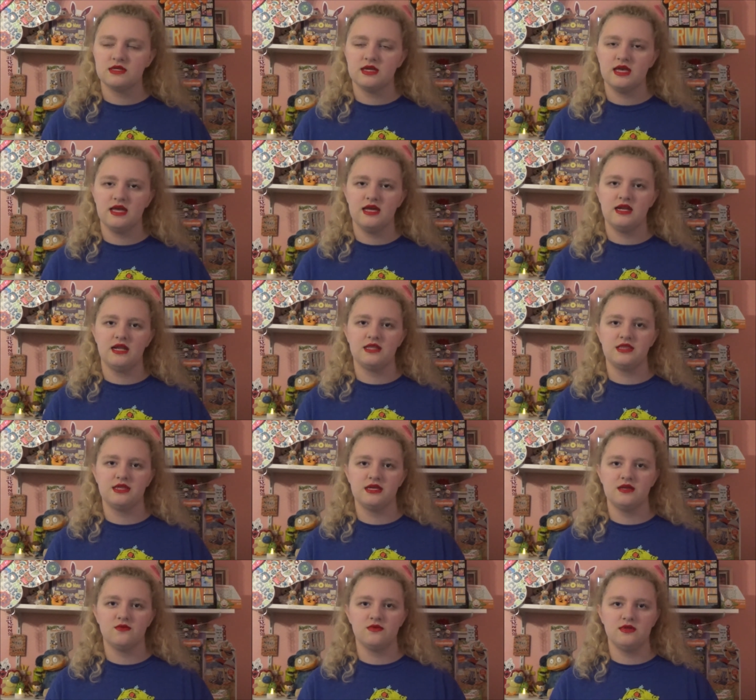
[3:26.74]
And I
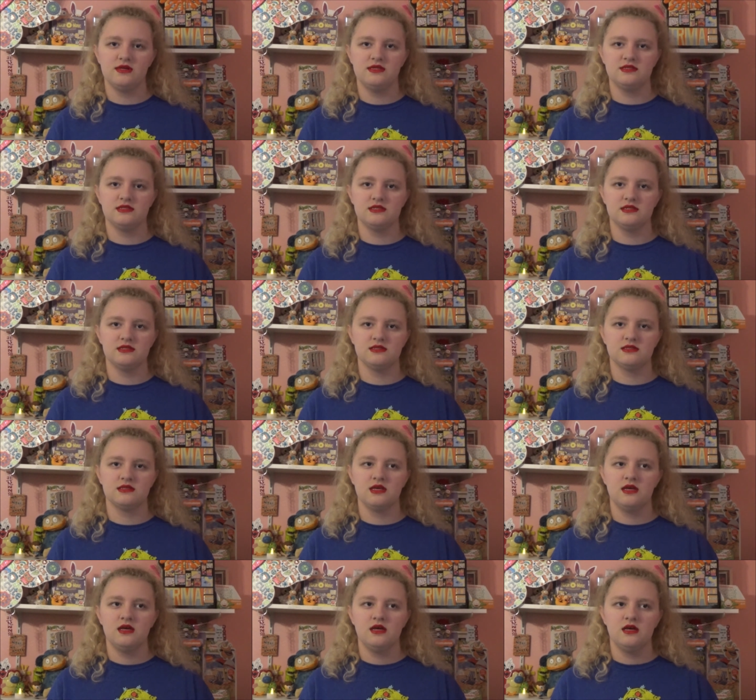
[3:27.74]
think it releases
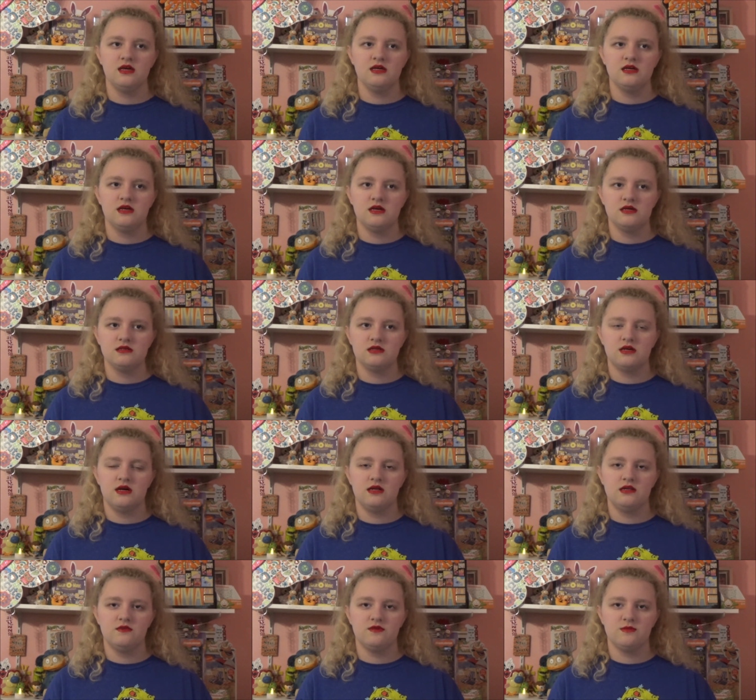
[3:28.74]

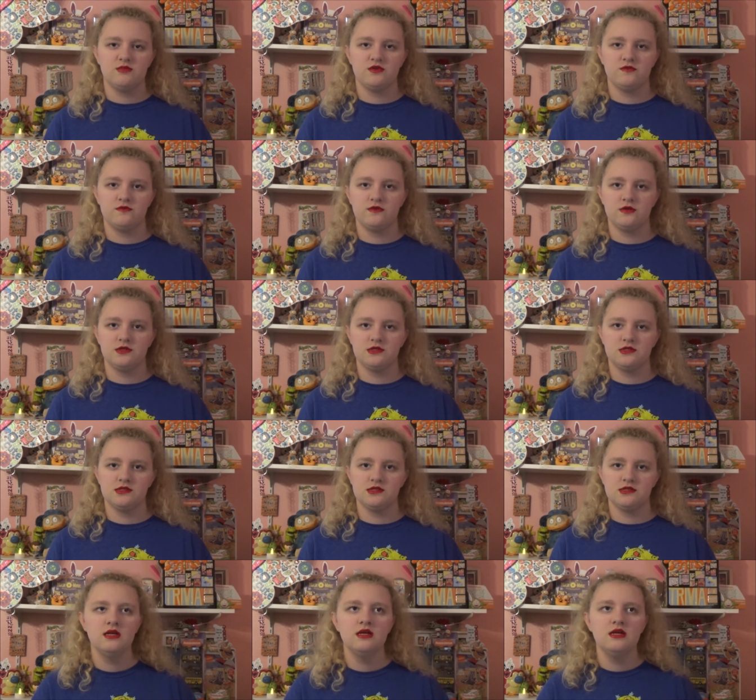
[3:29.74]
on November
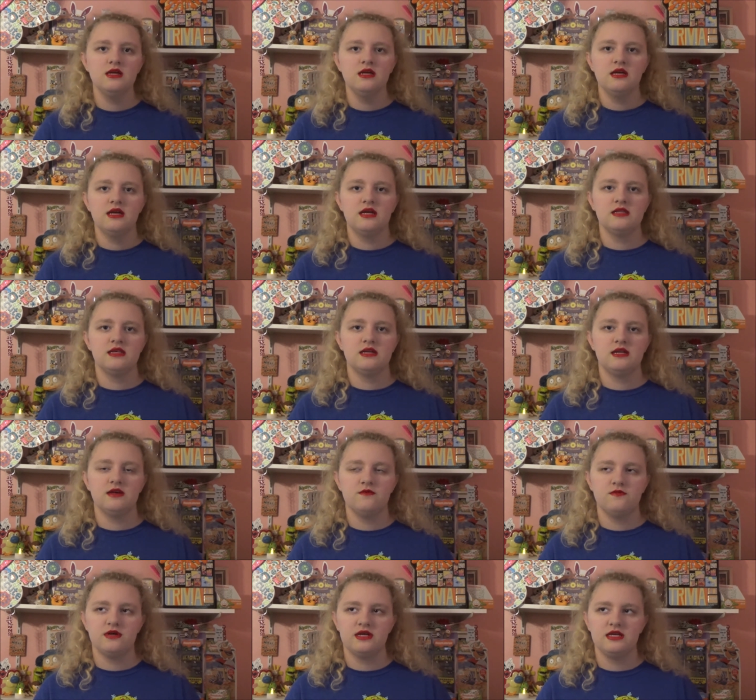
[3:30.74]
1st. And then
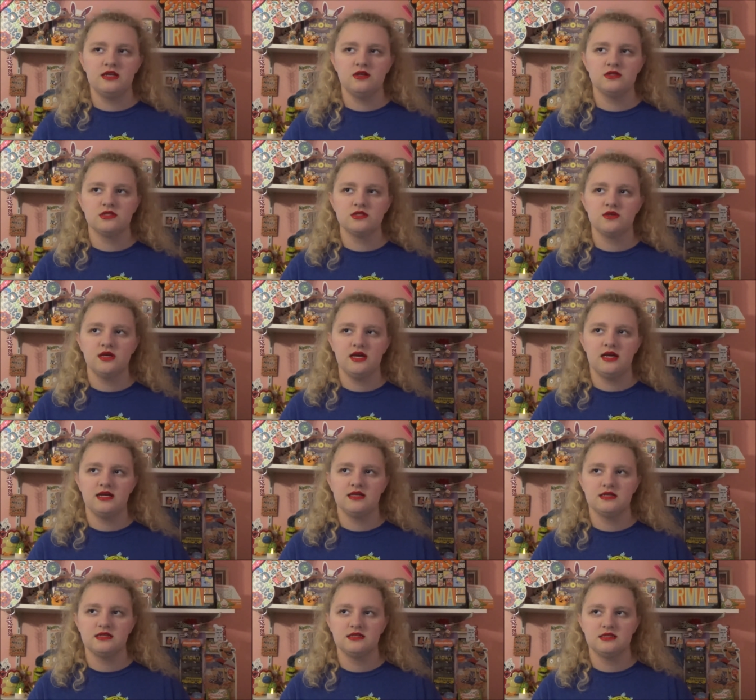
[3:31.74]
FYE also
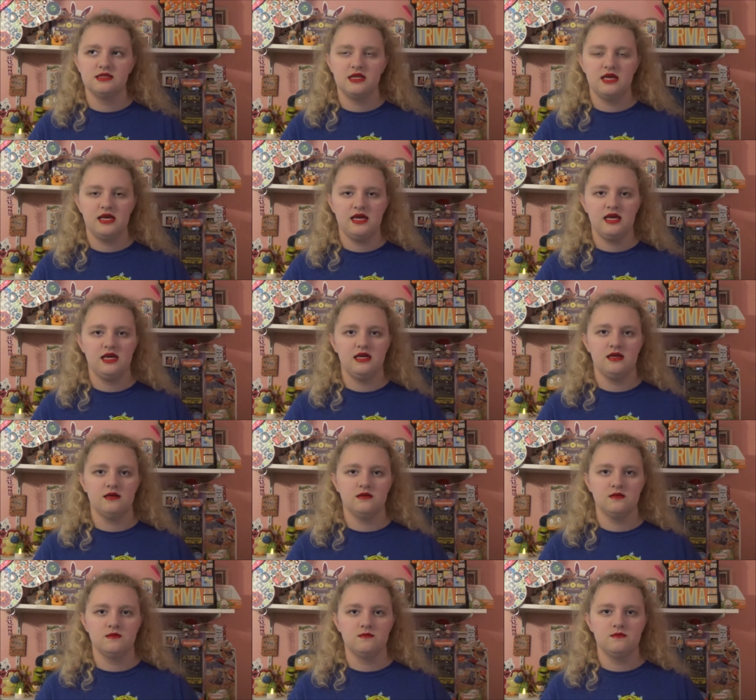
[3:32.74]
has a
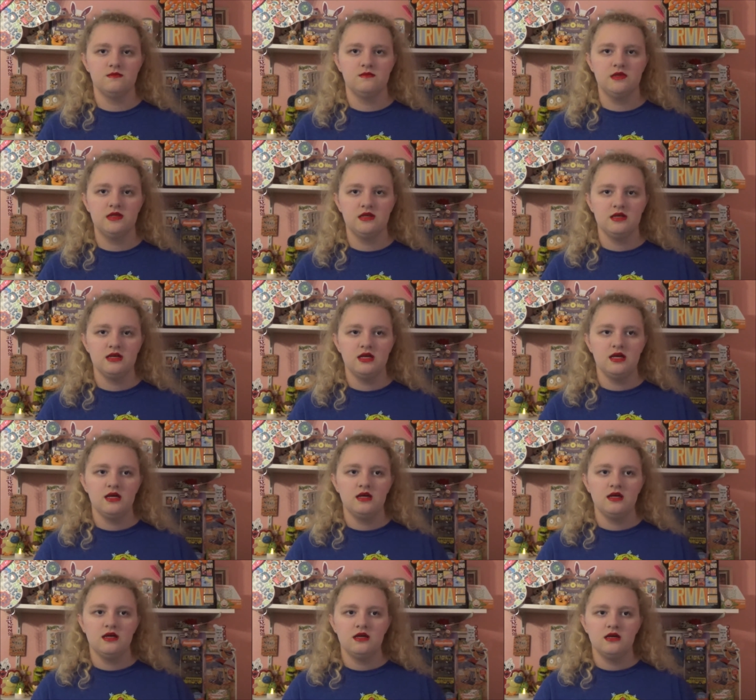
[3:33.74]
um,
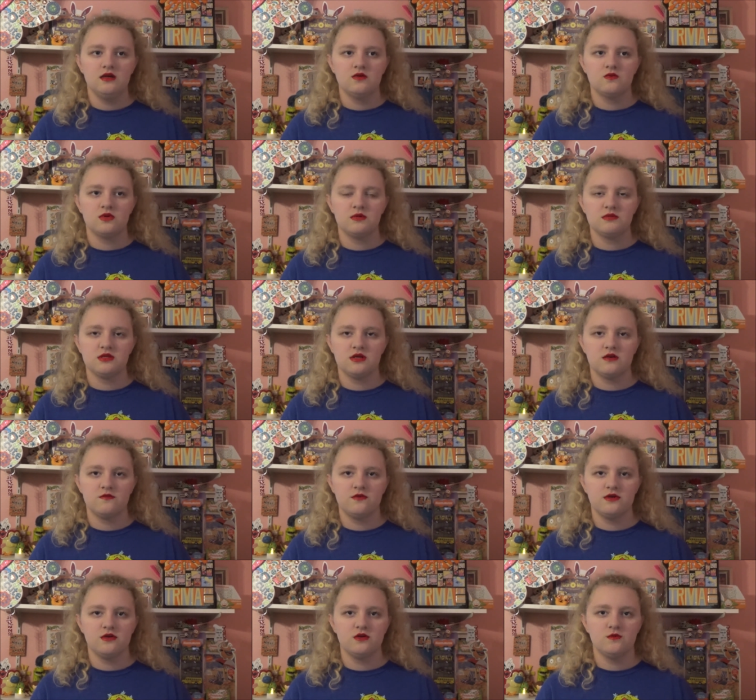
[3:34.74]
Reptar
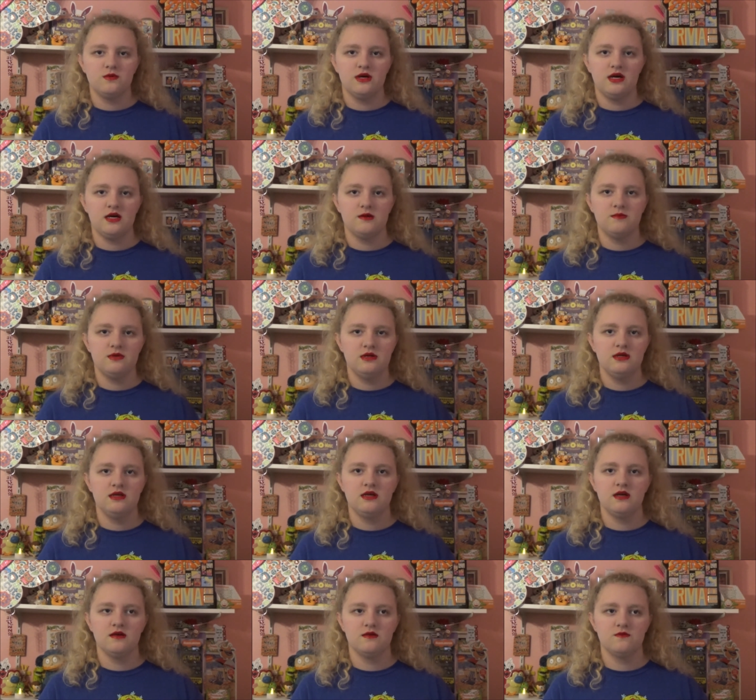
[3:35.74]
Funko Pop
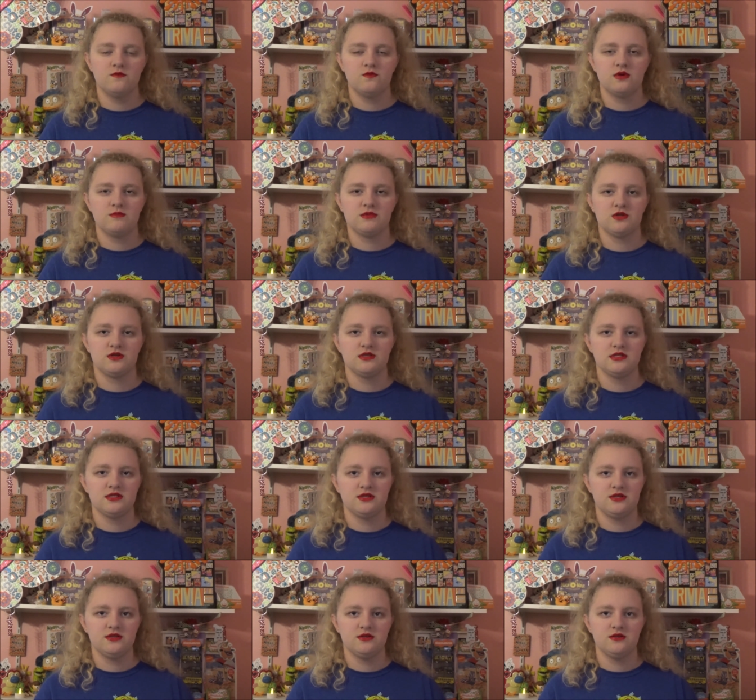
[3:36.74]
of Reptar
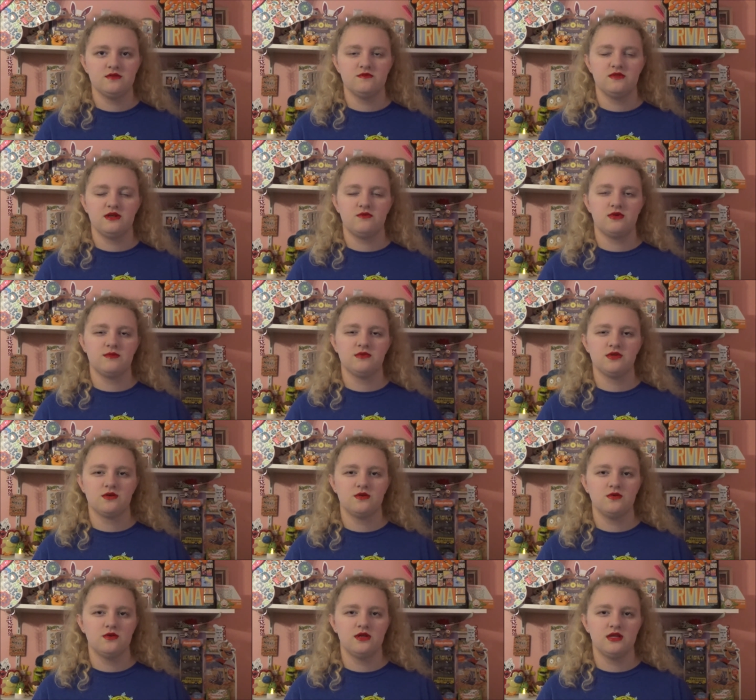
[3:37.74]
cereal, like Reptar
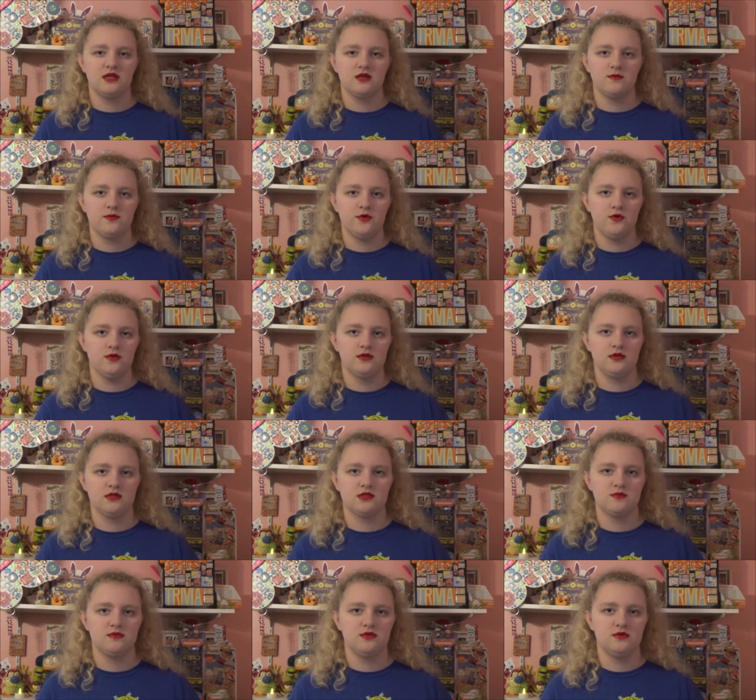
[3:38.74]
holding like a bowl and a
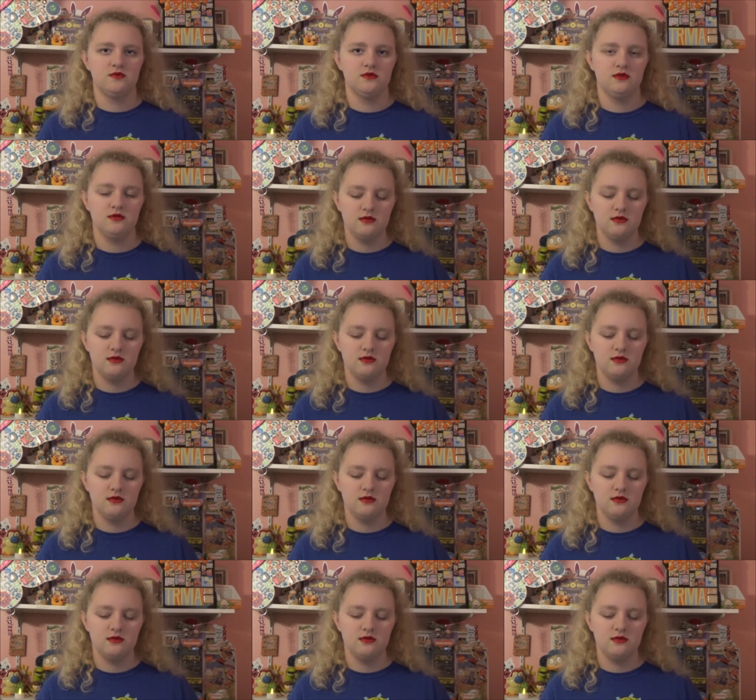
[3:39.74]
spoon.